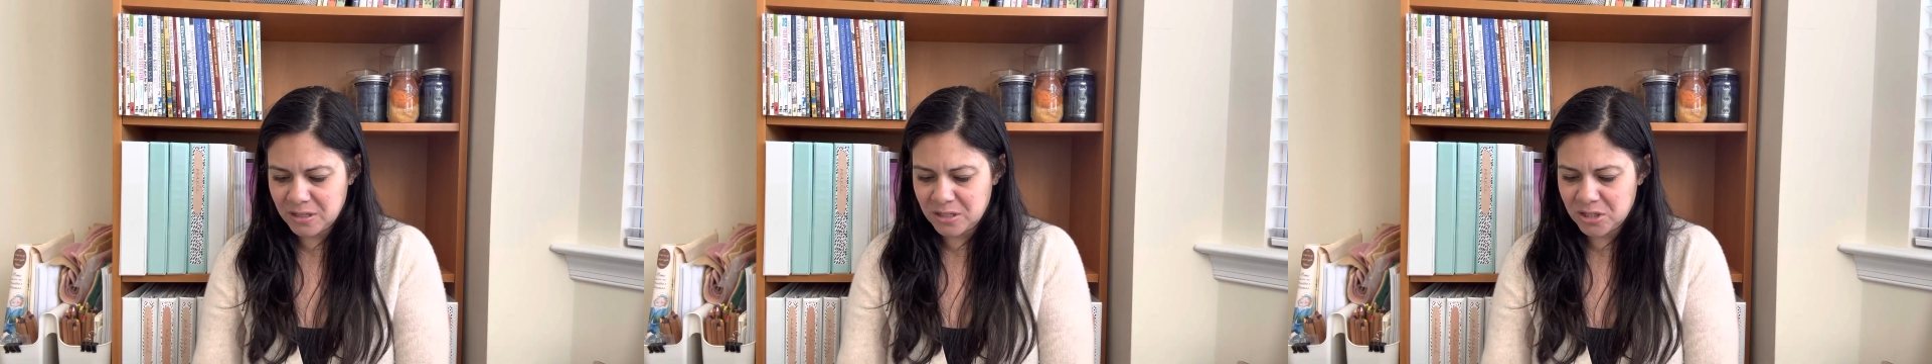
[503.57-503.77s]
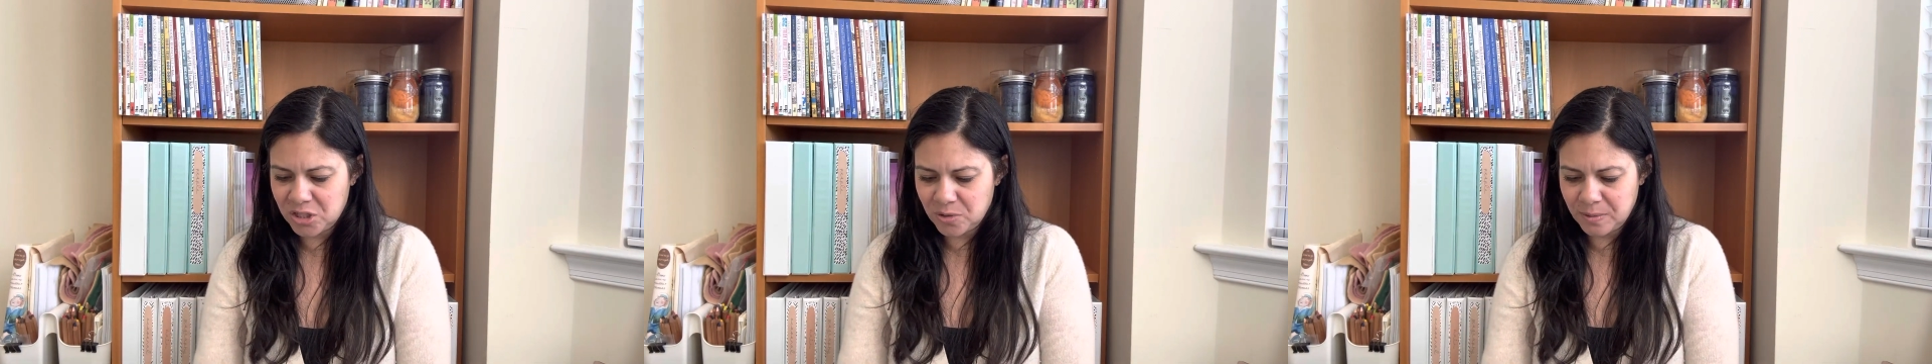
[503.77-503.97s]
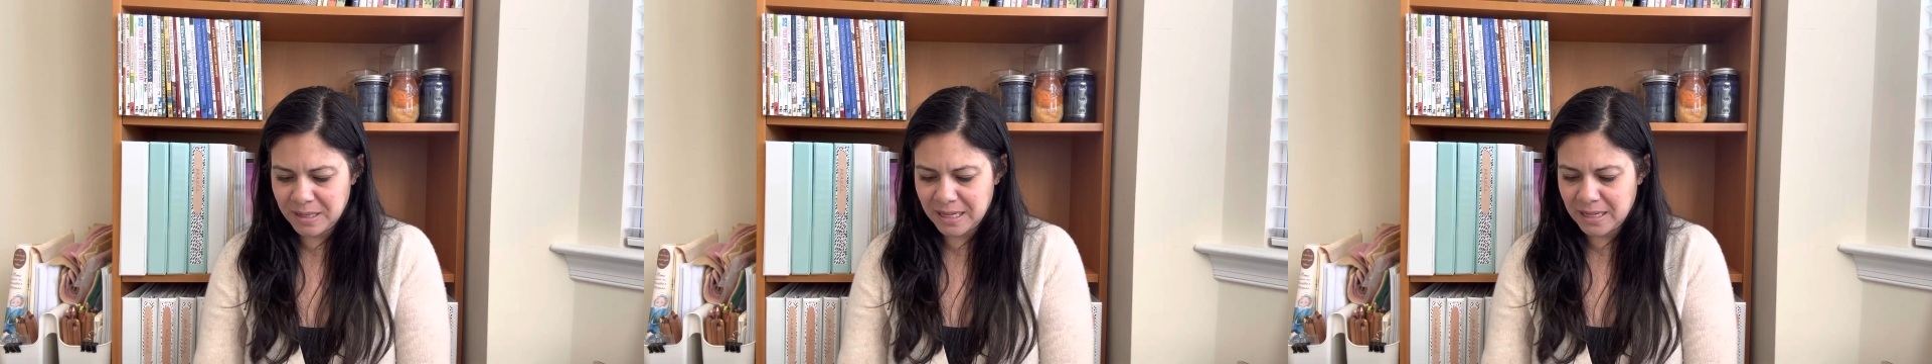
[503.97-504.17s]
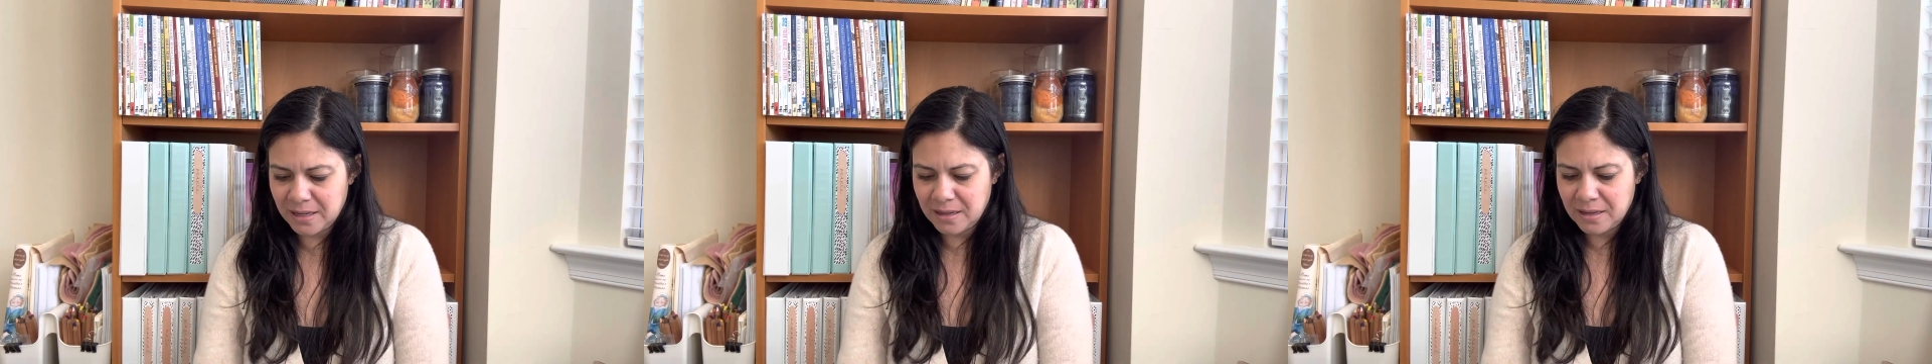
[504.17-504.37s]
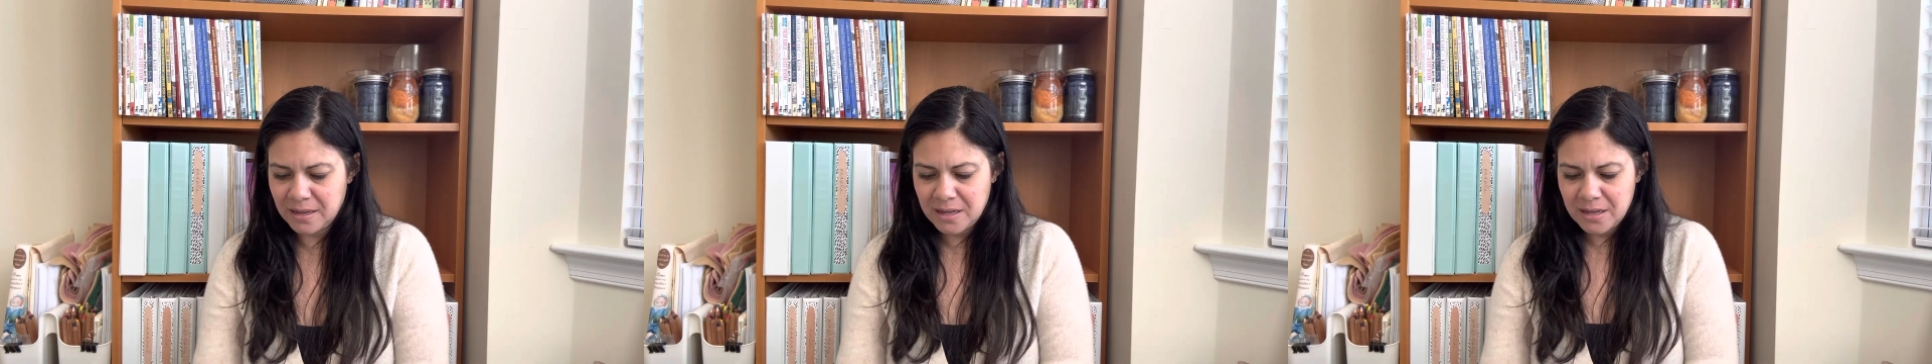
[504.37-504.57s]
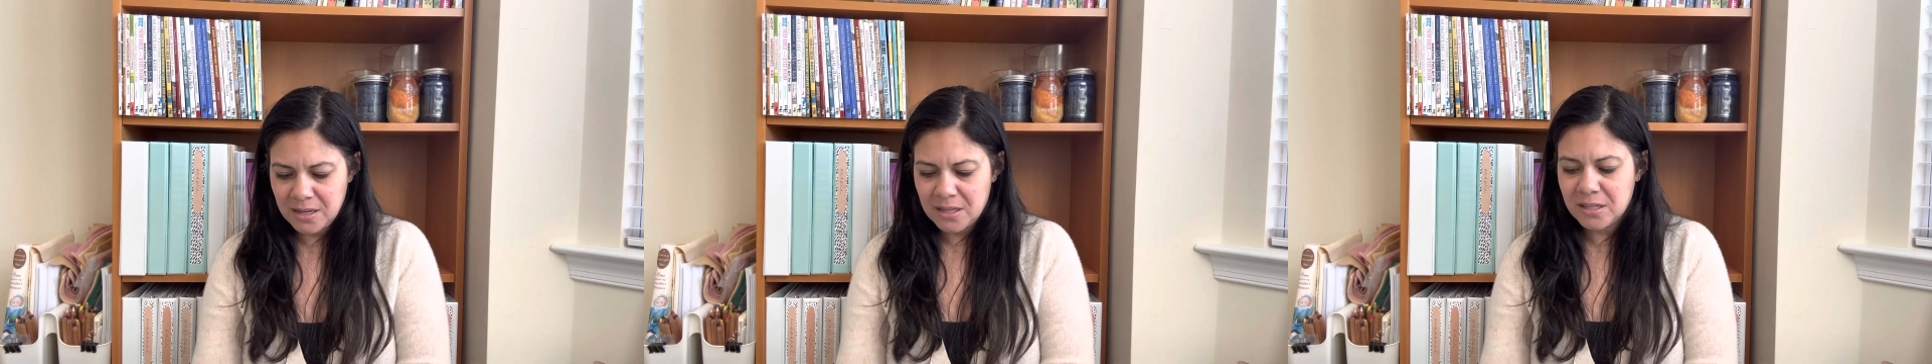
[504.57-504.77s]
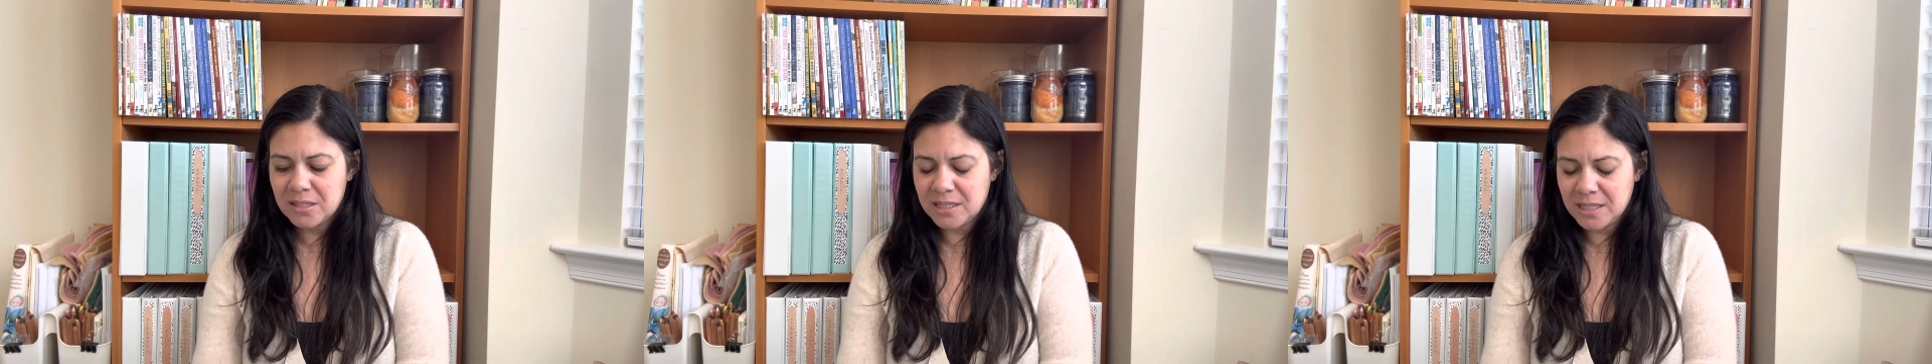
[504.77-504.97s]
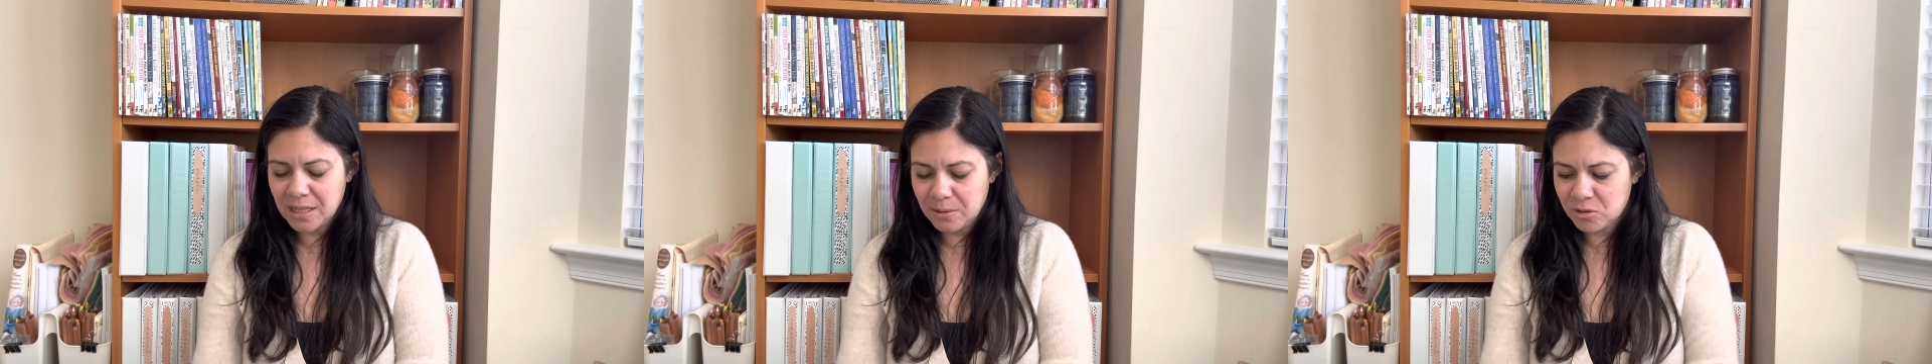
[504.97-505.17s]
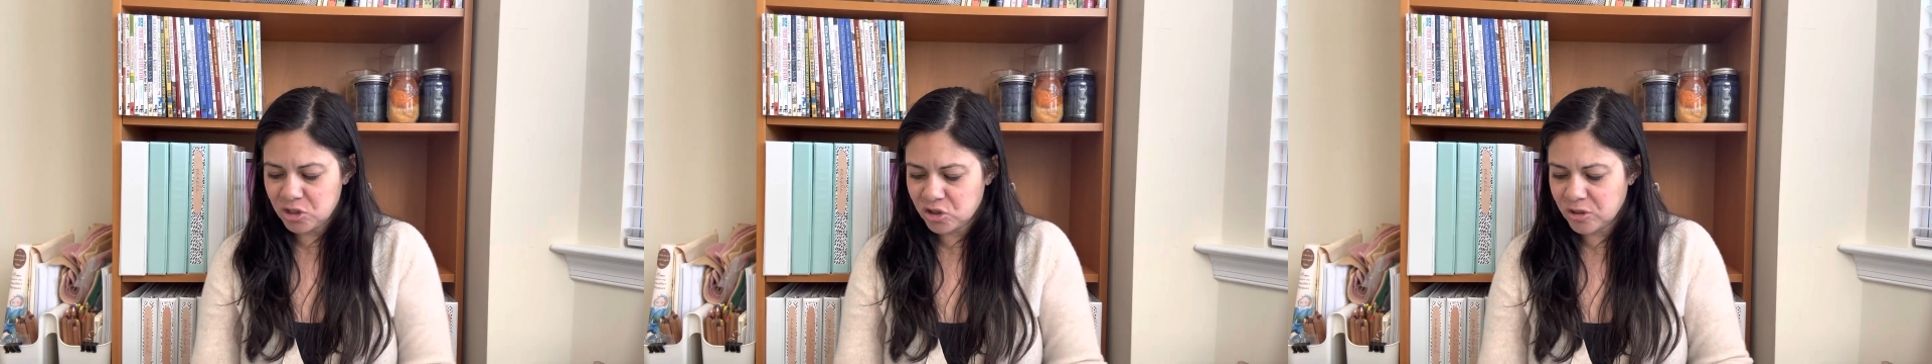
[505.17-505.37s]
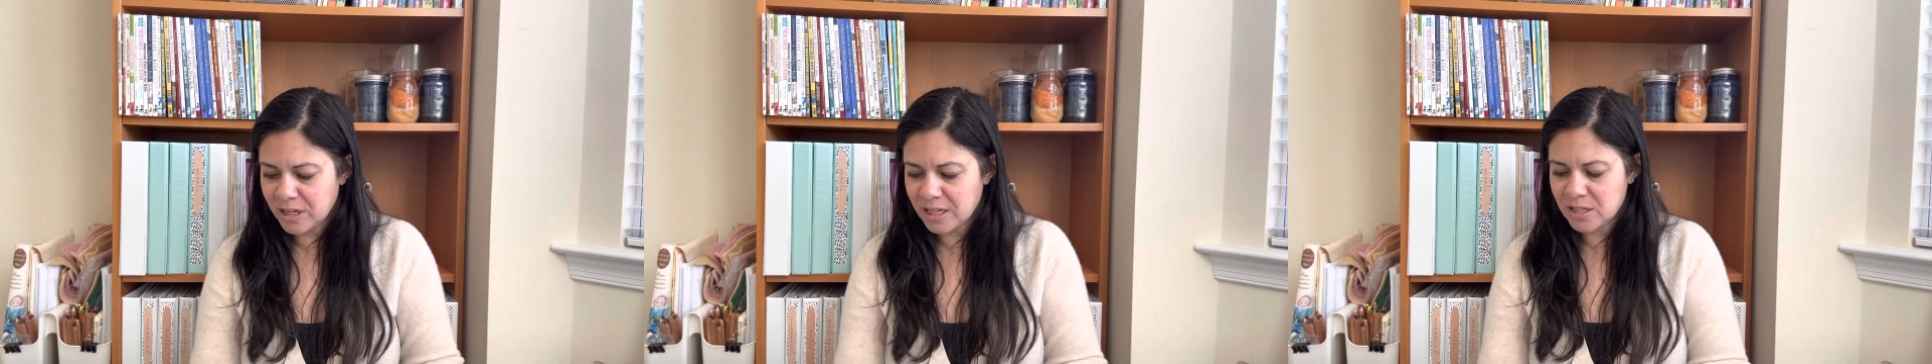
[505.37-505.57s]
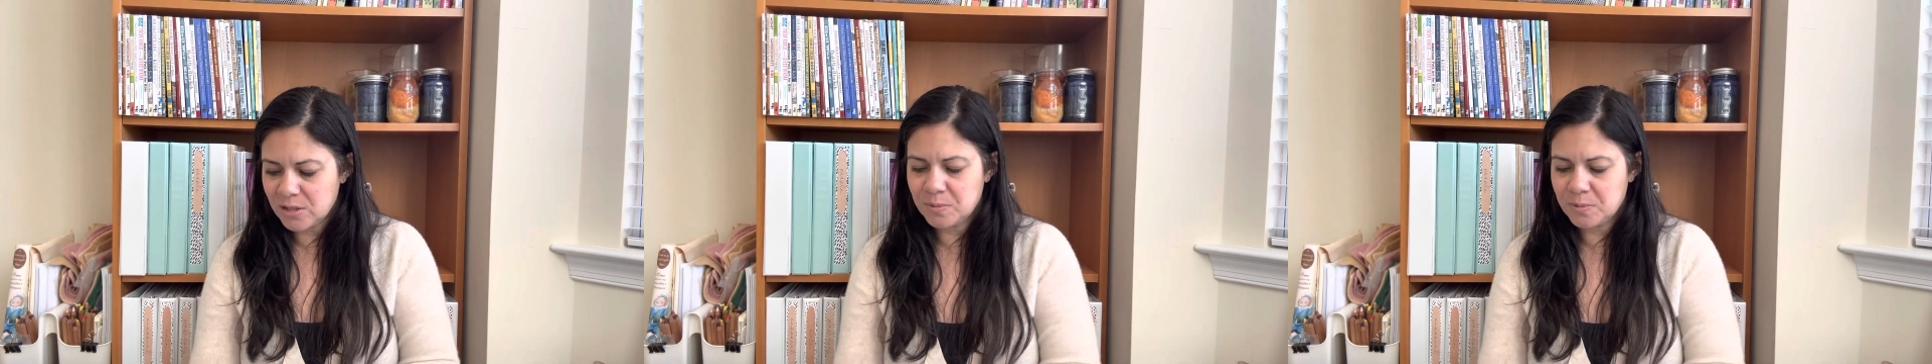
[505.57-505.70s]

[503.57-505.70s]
doing the Salem witch trials.